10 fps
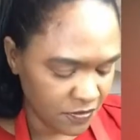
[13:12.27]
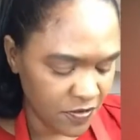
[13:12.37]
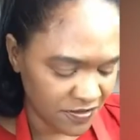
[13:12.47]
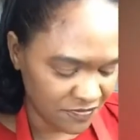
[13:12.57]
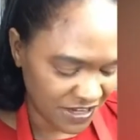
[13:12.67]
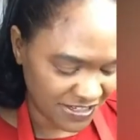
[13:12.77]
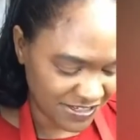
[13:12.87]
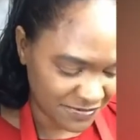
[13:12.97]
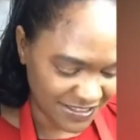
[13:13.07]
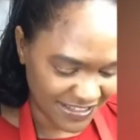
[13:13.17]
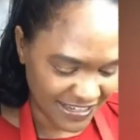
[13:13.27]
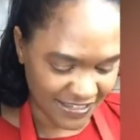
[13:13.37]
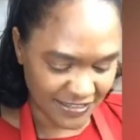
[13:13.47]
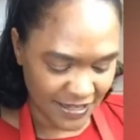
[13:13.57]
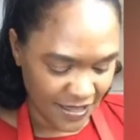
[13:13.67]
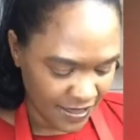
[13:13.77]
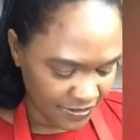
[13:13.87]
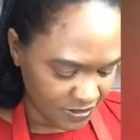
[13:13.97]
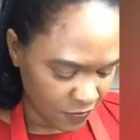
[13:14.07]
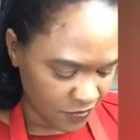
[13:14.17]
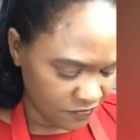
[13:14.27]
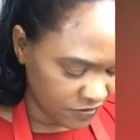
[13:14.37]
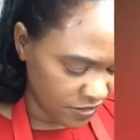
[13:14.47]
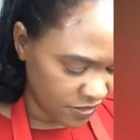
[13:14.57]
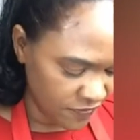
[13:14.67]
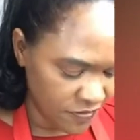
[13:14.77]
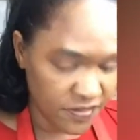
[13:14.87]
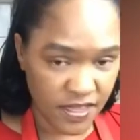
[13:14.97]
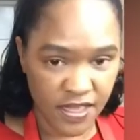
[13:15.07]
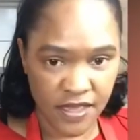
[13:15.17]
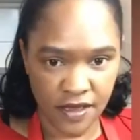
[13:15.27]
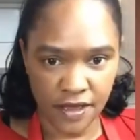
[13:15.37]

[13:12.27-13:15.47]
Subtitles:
with vegetable sticks. So we've done the